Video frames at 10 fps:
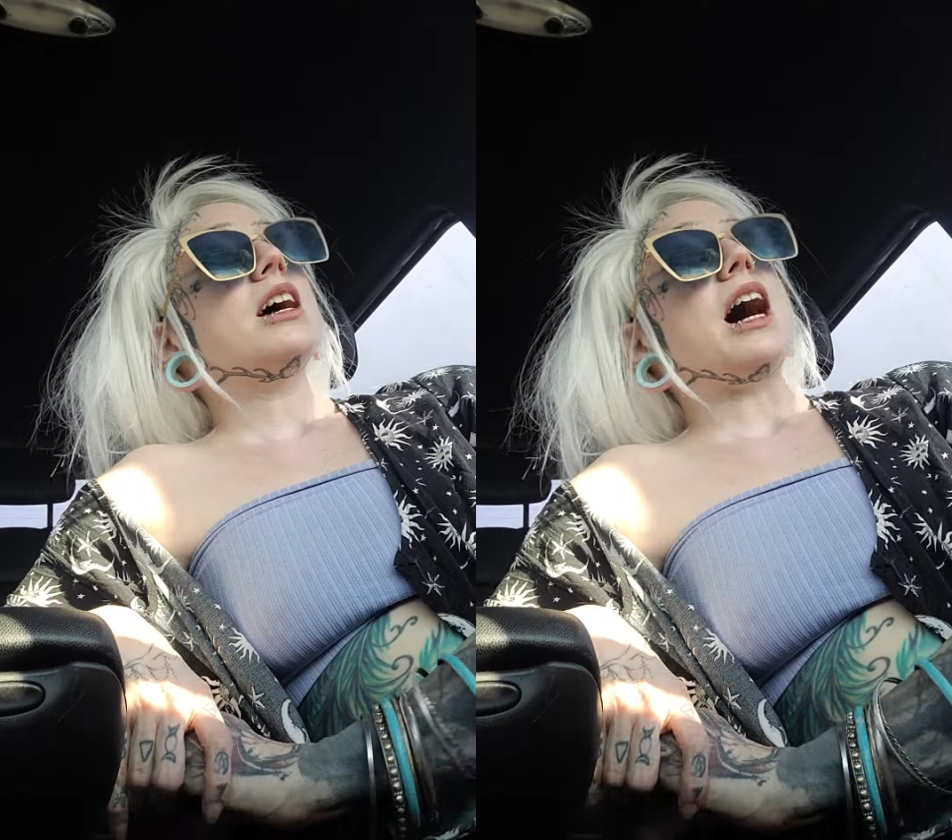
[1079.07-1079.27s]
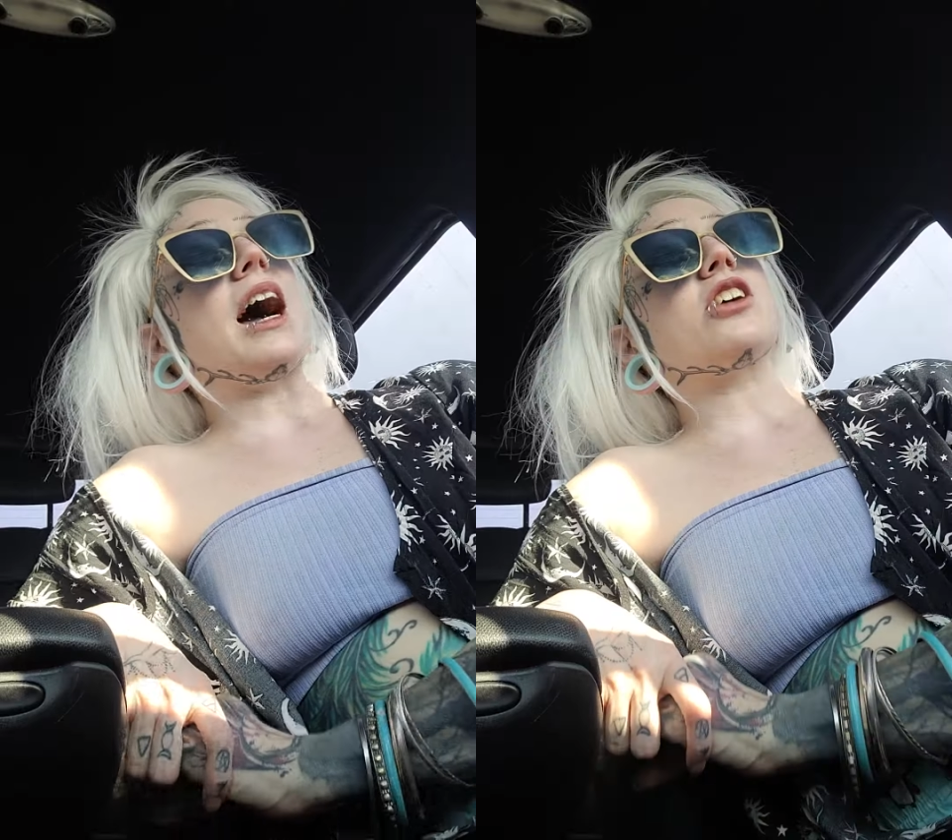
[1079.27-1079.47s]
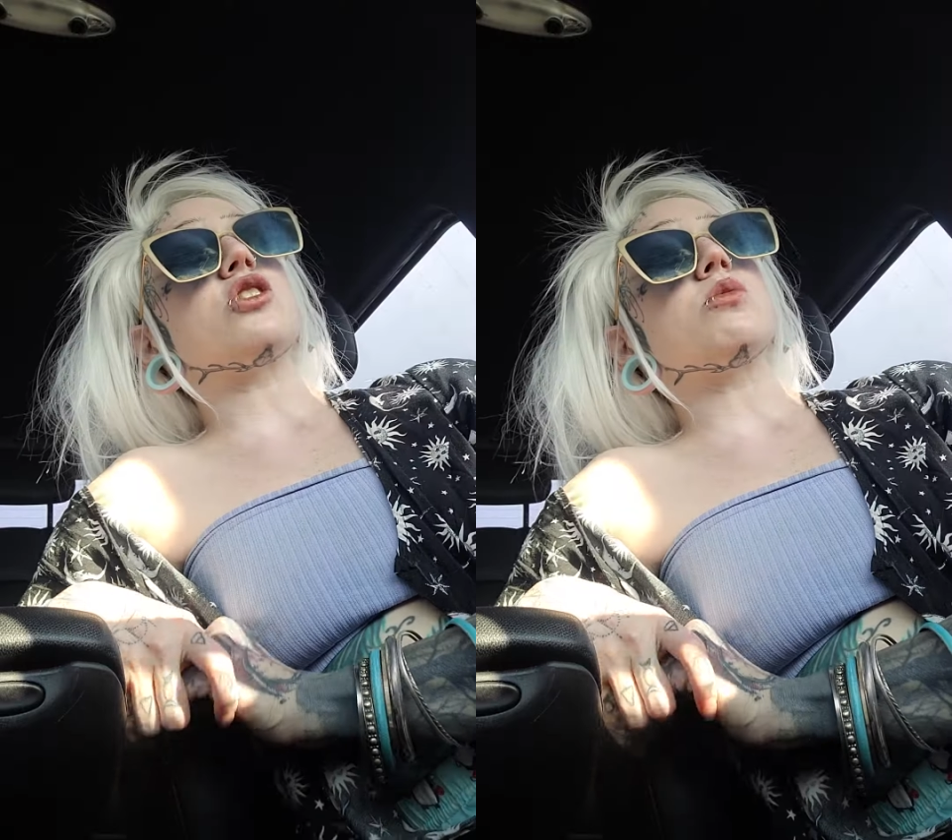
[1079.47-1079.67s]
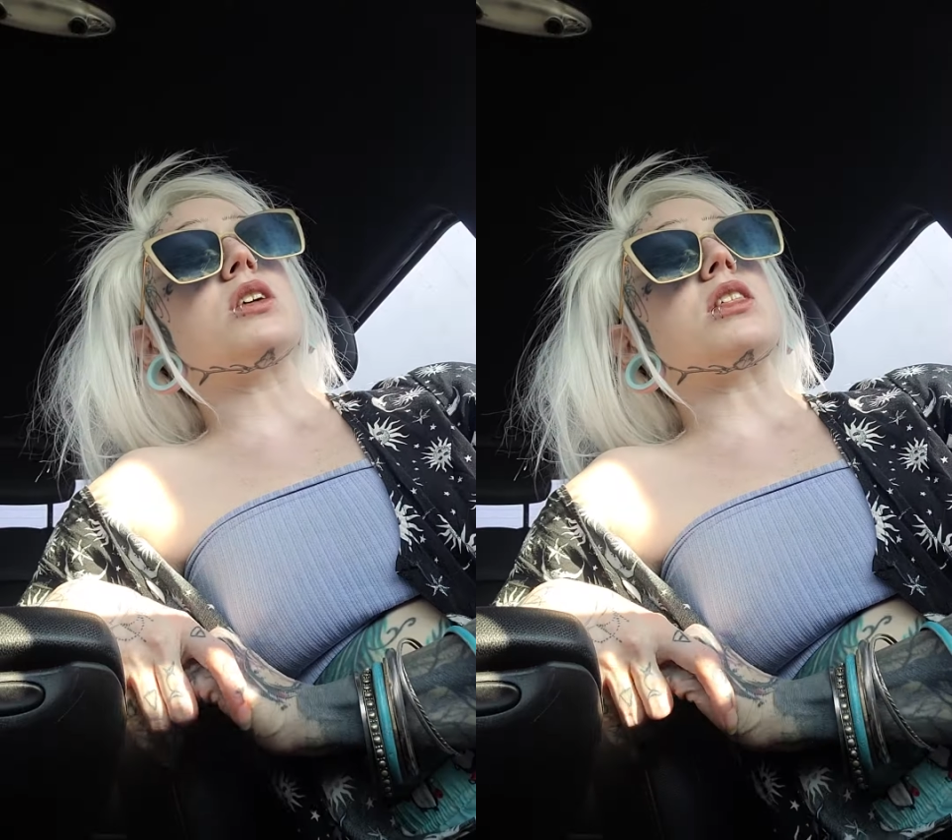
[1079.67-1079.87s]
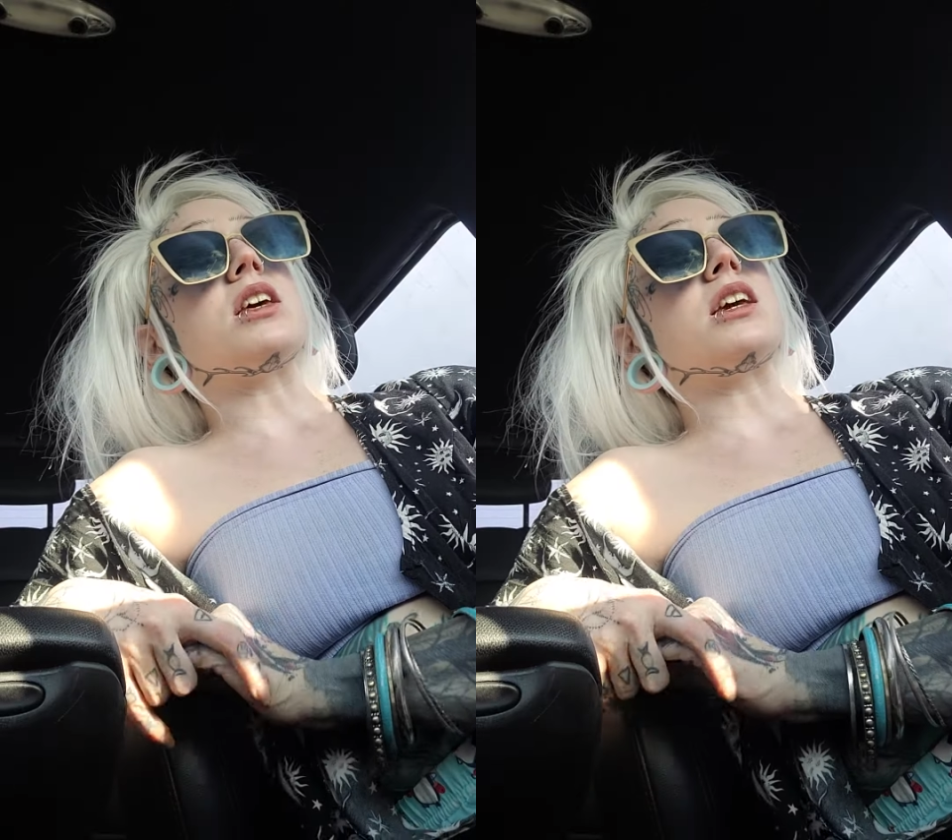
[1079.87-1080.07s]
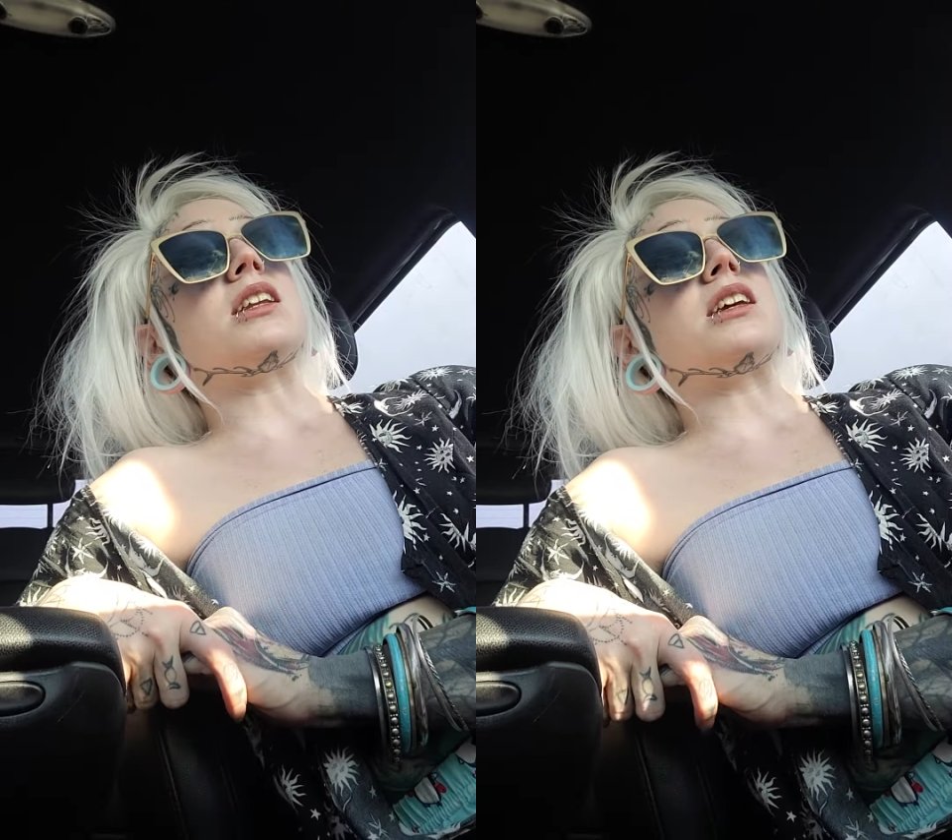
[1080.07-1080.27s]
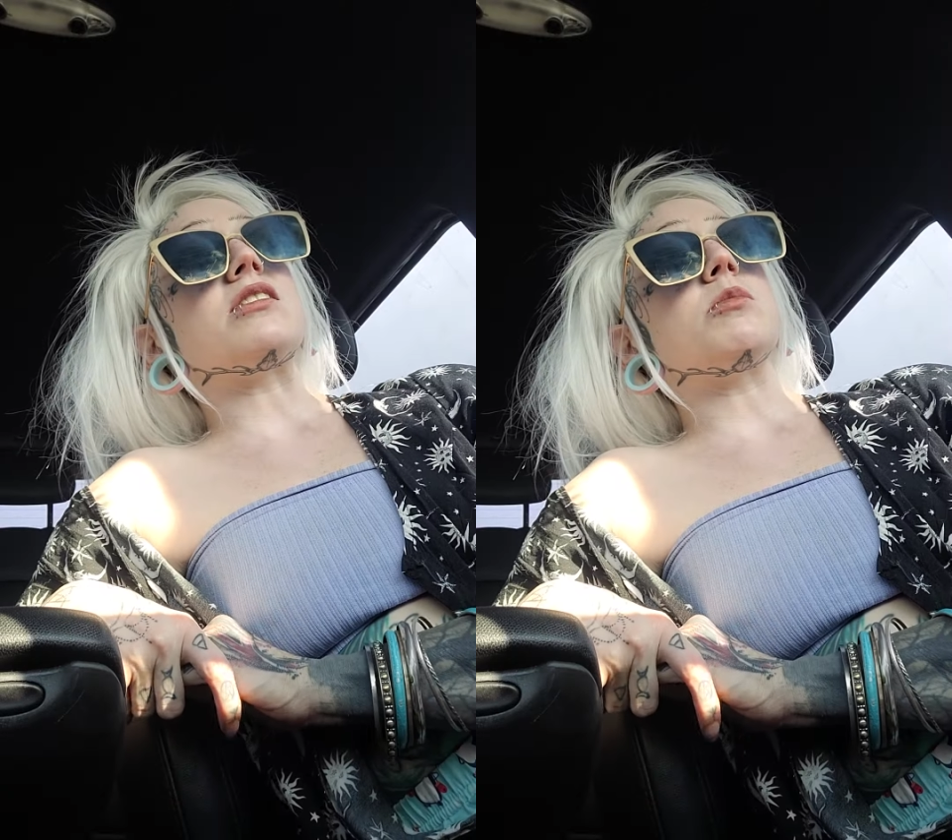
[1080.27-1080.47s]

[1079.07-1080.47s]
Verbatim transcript: I actually really think it needs